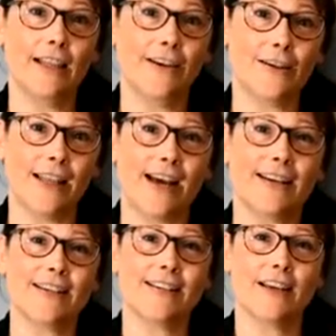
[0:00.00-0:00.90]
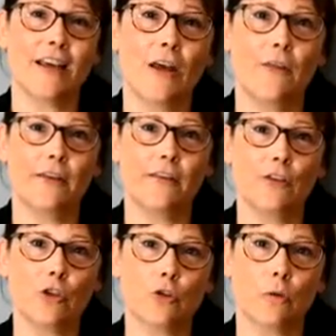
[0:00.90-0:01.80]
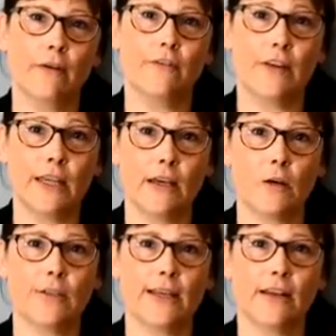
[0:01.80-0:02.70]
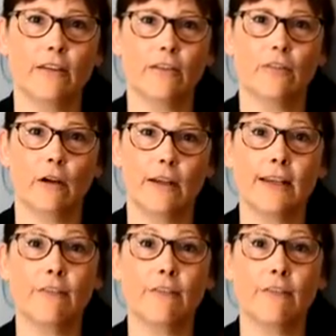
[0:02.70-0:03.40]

Hello class, this is a short video to get us started